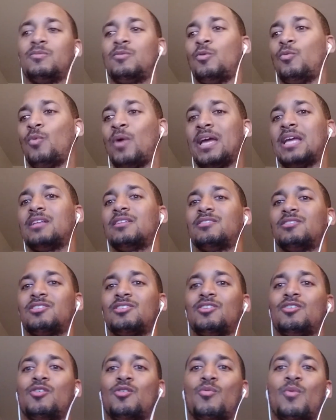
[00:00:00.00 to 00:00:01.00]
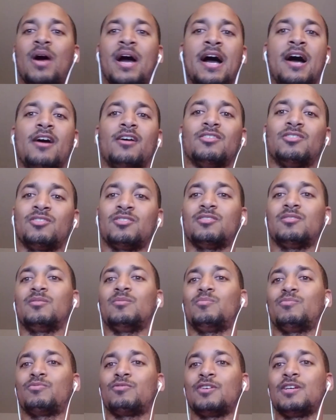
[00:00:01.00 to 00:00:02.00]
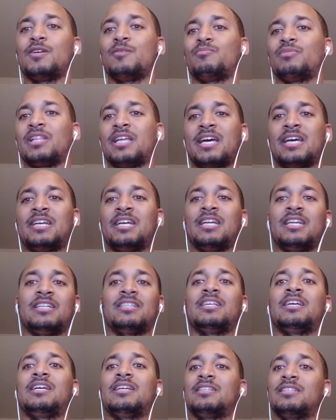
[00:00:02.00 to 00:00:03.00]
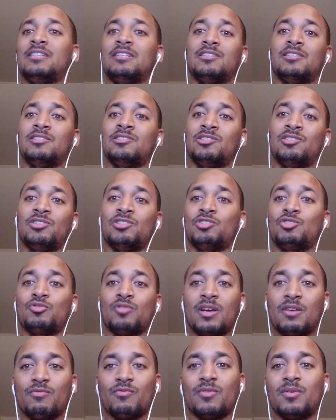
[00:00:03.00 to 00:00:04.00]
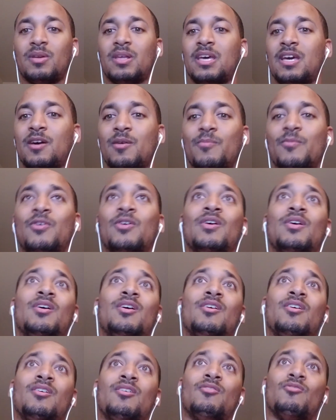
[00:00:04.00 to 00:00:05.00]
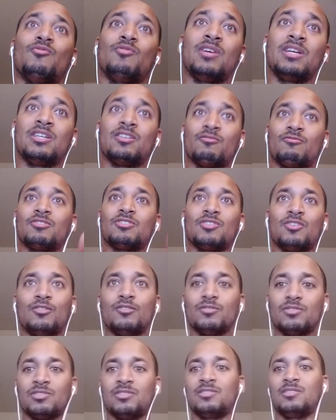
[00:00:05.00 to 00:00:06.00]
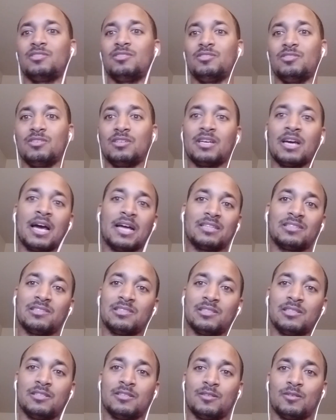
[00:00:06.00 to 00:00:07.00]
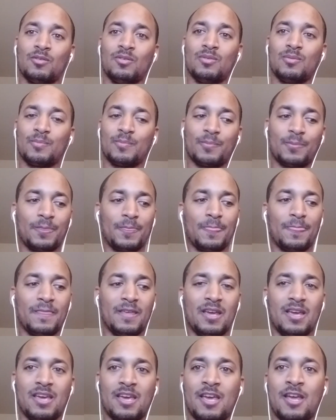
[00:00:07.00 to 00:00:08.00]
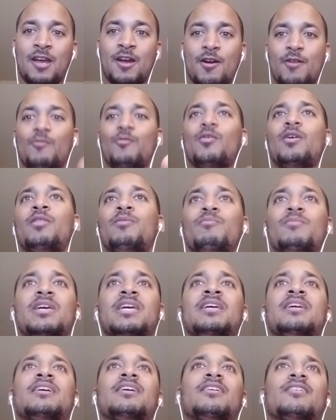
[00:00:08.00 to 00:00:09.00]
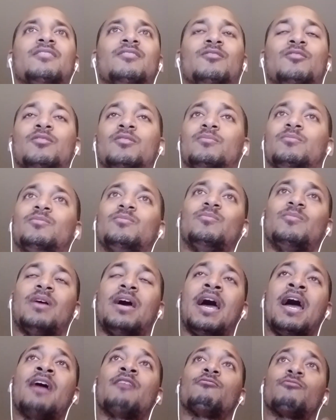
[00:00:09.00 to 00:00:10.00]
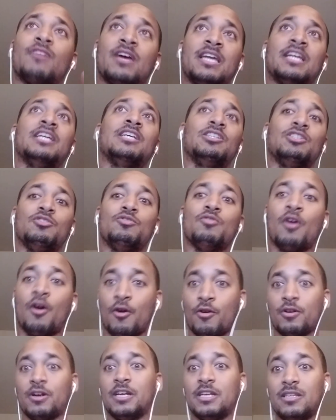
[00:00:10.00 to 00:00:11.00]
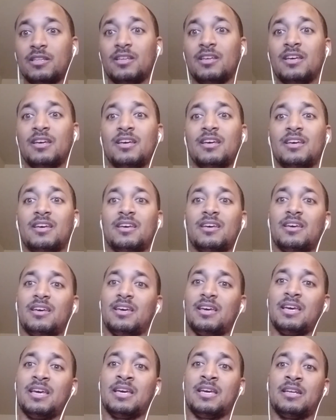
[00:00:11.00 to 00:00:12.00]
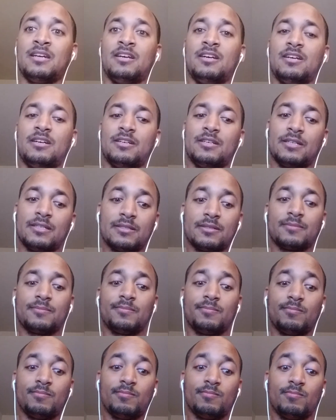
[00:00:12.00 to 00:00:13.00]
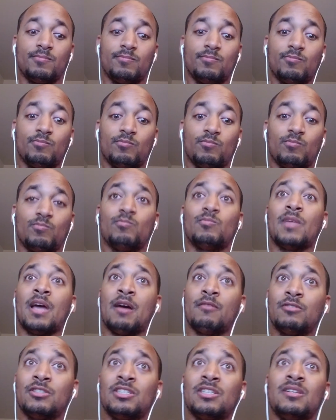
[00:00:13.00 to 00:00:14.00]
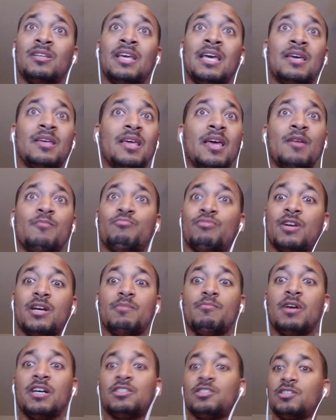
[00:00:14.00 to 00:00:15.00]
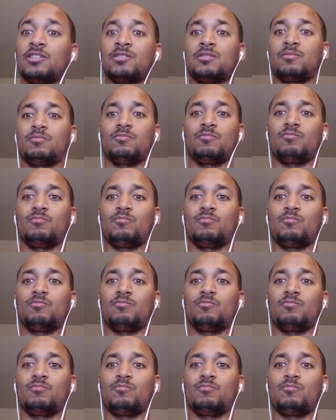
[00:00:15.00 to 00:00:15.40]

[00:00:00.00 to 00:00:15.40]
wait until a while to pre-plan anything. This is just straight from the hip, reading the results. You got to hear it with me, or I read it, you heard it, and that was it. It pretty much just